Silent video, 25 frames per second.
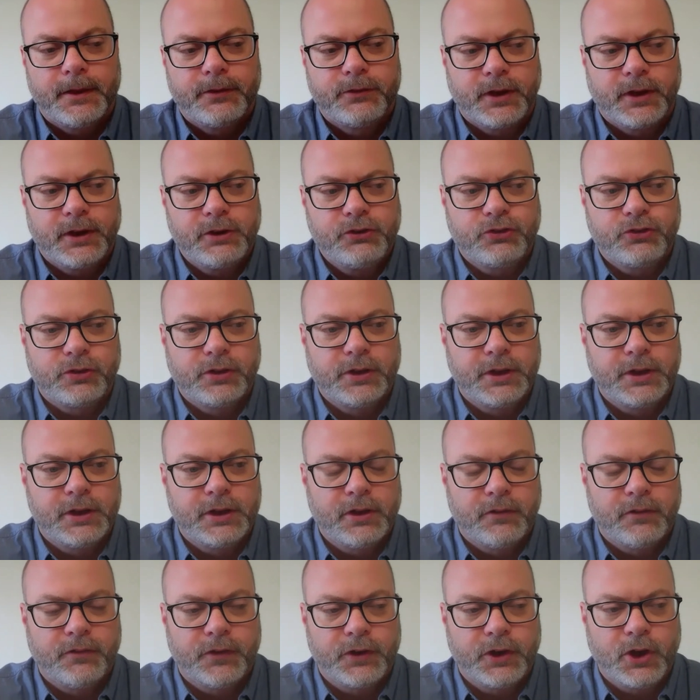
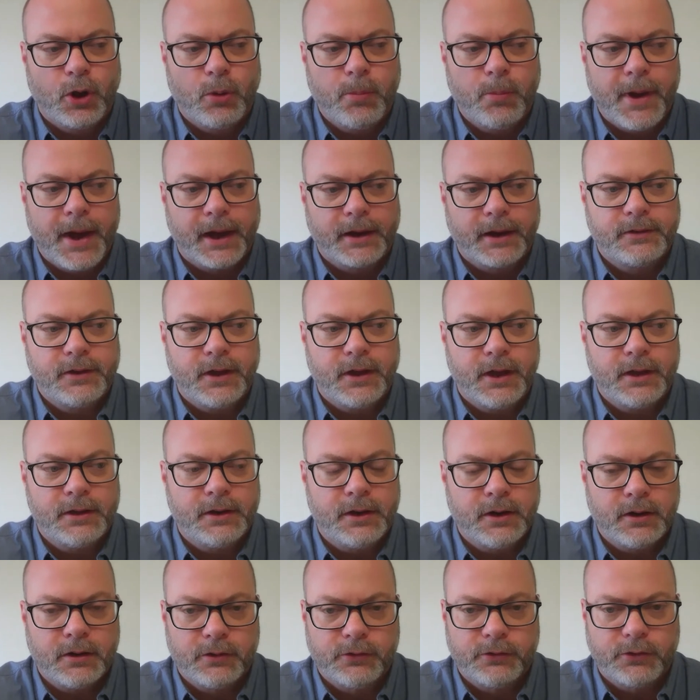Essentially, if you go back 10
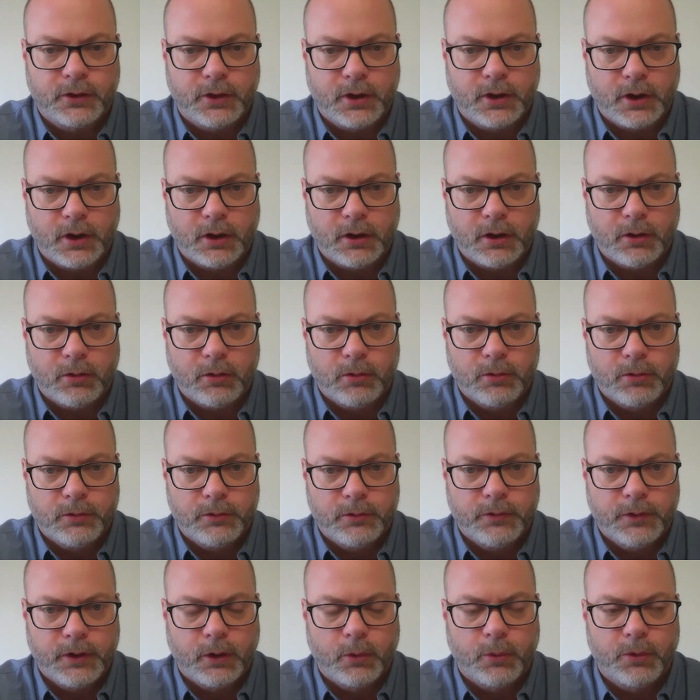years ago,
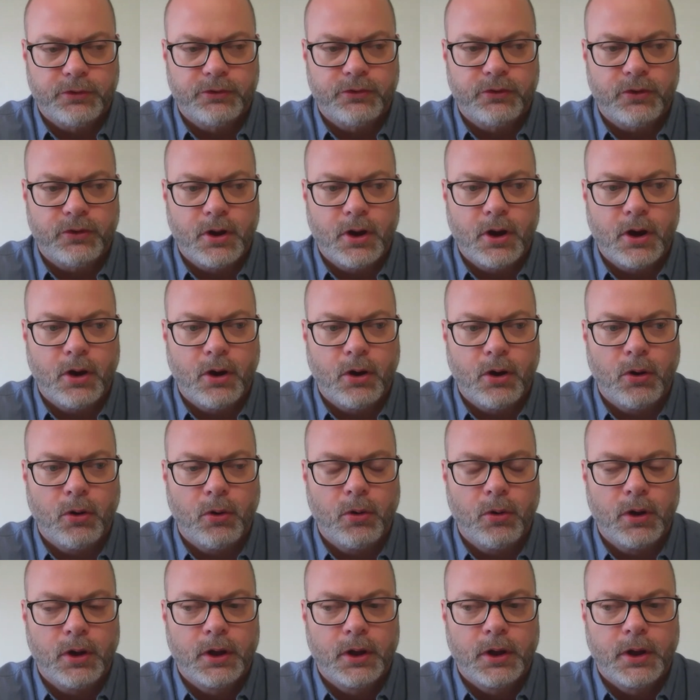there was
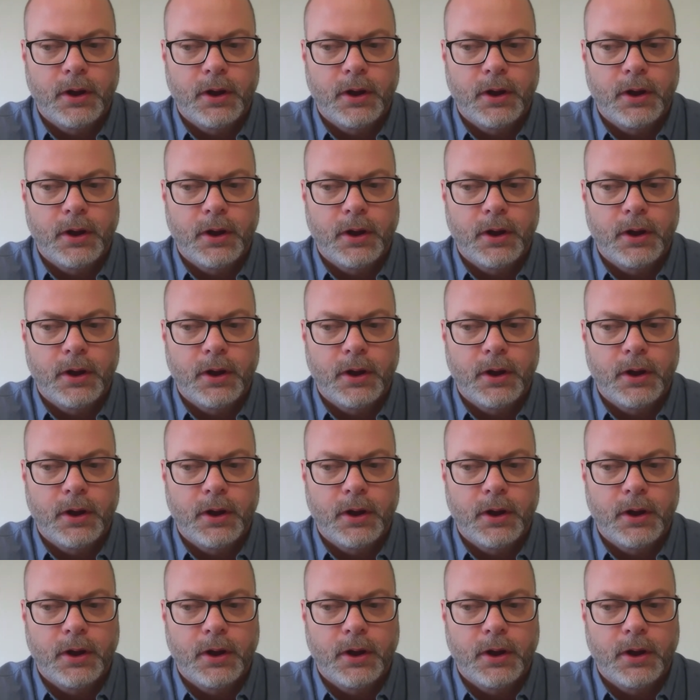no